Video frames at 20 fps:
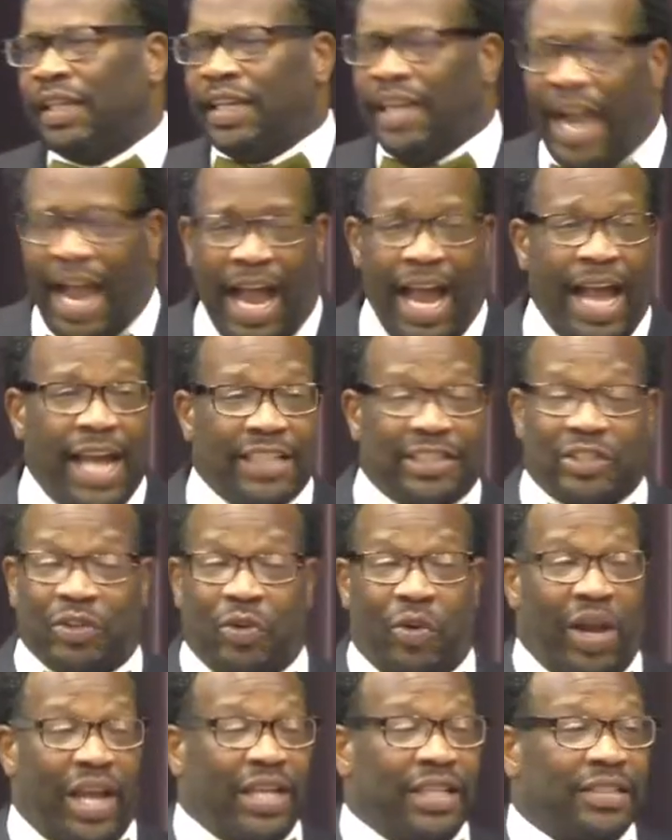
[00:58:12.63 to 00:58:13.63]
God's
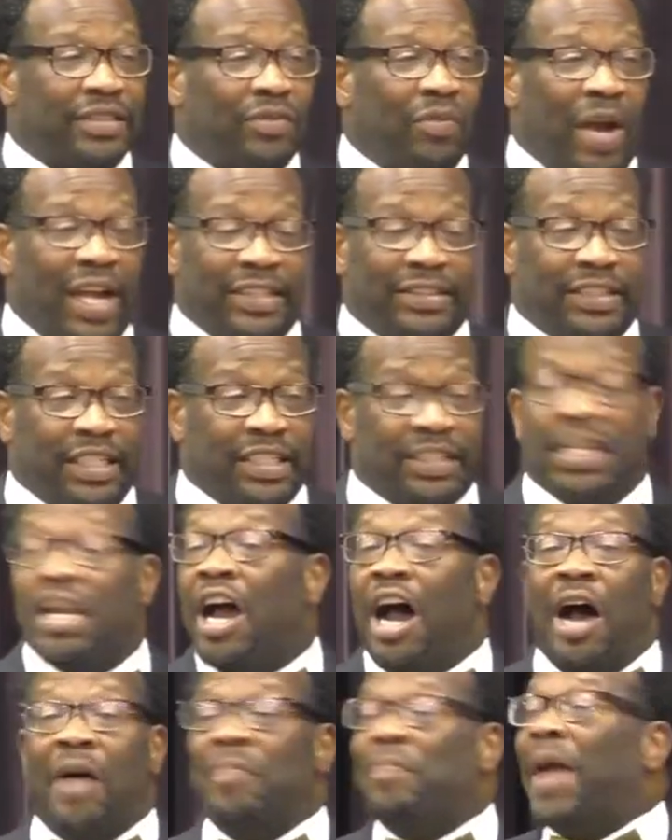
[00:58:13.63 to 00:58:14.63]
grace, watch
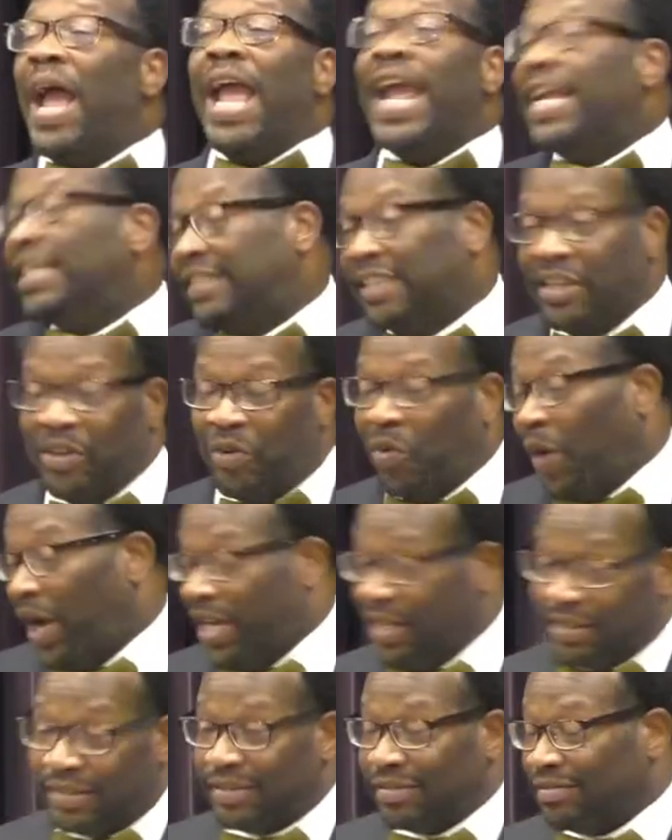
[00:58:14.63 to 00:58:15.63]
this, amazing
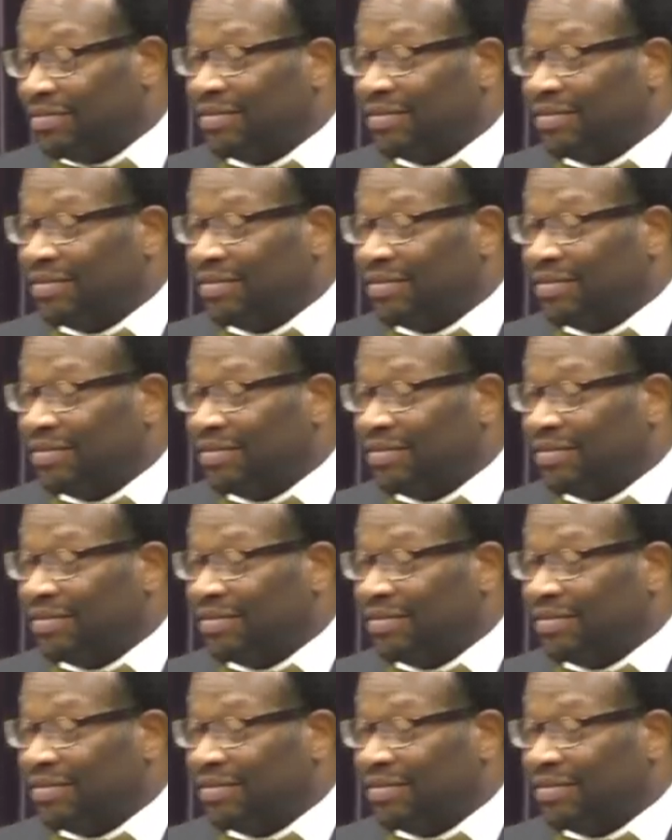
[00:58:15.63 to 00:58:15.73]
grace.